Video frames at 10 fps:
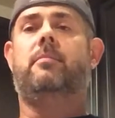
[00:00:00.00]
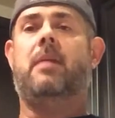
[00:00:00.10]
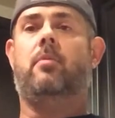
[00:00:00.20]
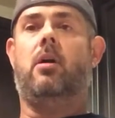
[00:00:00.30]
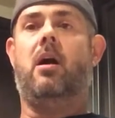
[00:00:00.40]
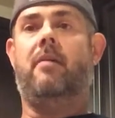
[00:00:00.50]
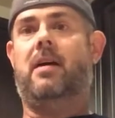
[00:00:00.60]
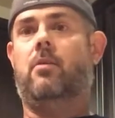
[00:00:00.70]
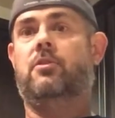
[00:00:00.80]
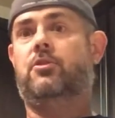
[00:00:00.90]
taper
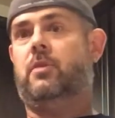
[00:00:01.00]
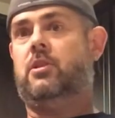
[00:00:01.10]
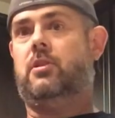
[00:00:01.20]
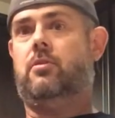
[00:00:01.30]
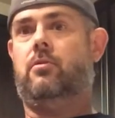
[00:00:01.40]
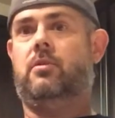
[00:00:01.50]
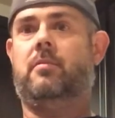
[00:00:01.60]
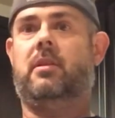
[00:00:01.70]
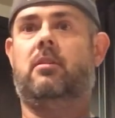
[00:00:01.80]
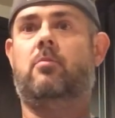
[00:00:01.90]
off, I will switch to
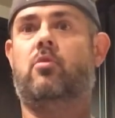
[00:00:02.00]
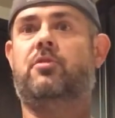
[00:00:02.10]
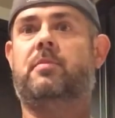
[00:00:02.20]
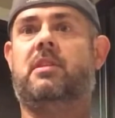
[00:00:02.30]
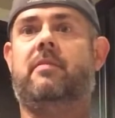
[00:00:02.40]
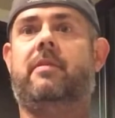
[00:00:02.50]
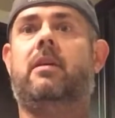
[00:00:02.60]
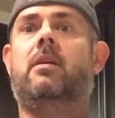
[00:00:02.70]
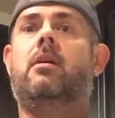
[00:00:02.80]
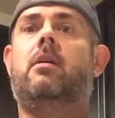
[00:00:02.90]
something a little more
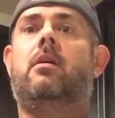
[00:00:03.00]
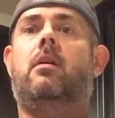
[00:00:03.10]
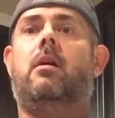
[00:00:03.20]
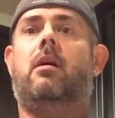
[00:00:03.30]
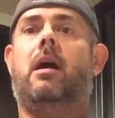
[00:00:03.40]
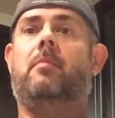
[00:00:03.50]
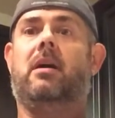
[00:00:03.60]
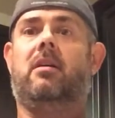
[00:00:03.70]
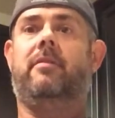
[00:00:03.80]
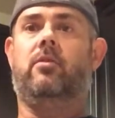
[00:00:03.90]
specific. I'm
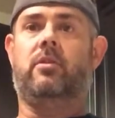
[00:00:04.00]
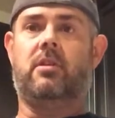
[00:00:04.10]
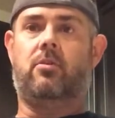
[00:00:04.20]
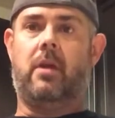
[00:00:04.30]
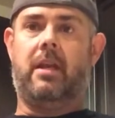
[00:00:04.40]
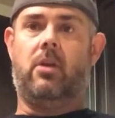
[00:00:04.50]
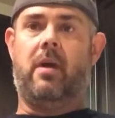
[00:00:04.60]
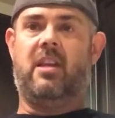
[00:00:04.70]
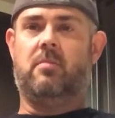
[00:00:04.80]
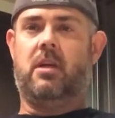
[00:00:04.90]
not going to focus on running
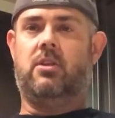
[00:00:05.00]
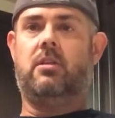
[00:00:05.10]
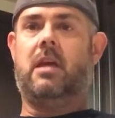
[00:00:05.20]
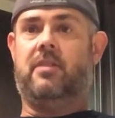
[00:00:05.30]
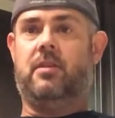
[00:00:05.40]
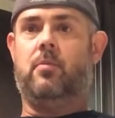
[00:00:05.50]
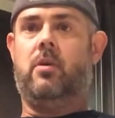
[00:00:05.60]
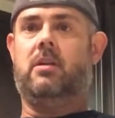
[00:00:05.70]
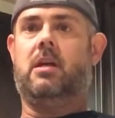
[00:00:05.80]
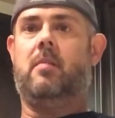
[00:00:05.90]
quite as much at this
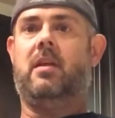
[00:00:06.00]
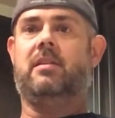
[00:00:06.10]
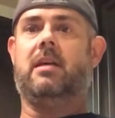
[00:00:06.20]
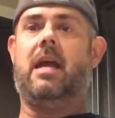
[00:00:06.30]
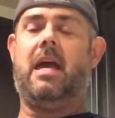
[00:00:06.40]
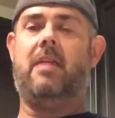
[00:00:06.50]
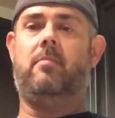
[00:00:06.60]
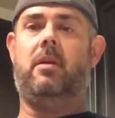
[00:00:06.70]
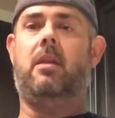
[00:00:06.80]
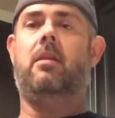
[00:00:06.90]
point in time as I
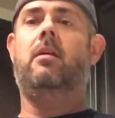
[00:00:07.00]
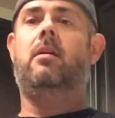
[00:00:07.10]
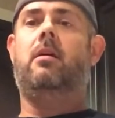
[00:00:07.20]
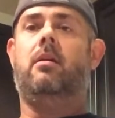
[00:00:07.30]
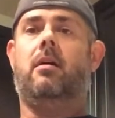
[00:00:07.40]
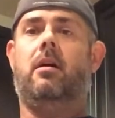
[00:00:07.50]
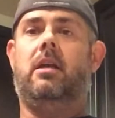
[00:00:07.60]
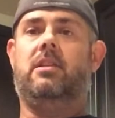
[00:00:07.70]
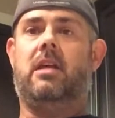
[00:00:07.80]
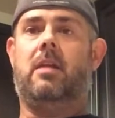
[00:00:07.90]
had been.
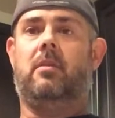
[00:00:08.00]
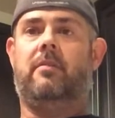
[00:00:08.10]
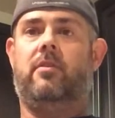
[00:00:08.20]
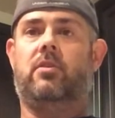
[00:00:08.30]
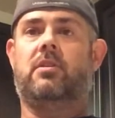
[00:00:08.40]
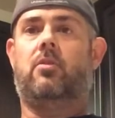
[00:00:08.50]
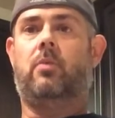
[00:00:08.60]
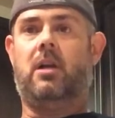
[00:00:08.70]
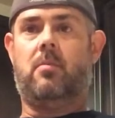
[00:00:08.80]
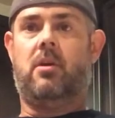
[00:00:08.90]
Instead, I'm going to focus on
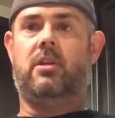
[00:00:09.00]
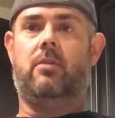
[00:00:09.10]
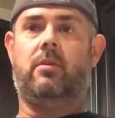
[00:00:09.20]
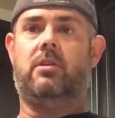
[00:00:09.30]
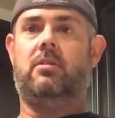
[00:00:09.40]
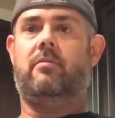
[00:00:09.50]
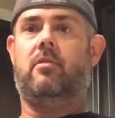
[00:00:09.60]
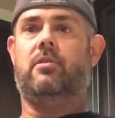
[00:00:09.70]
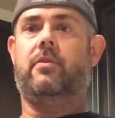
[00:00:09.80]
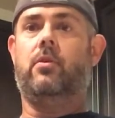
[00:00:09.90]
ruck marching, which, for
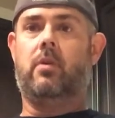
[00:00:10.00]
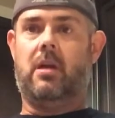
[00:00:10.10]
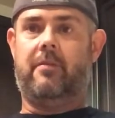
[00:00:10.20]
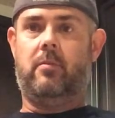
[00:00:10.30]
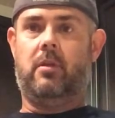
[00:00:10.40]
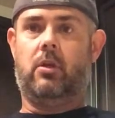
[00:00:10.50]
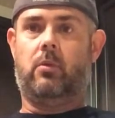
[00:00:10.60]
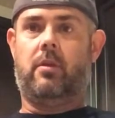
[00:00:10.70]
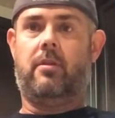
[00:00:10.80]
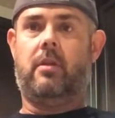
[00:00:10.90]
those of you who are not familiar
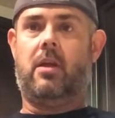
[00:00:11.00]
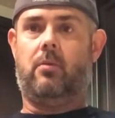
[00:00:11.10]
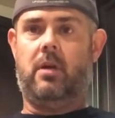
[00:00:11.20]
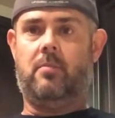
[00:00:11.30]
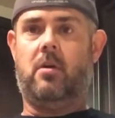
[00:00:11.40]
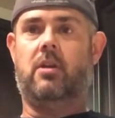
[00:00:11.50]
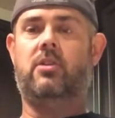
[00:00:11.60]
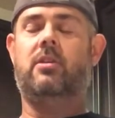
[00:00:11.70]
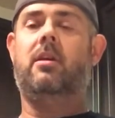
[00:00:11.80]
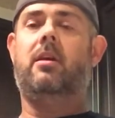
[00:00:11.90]
with a ruck
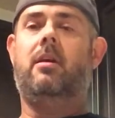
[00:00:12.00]
march,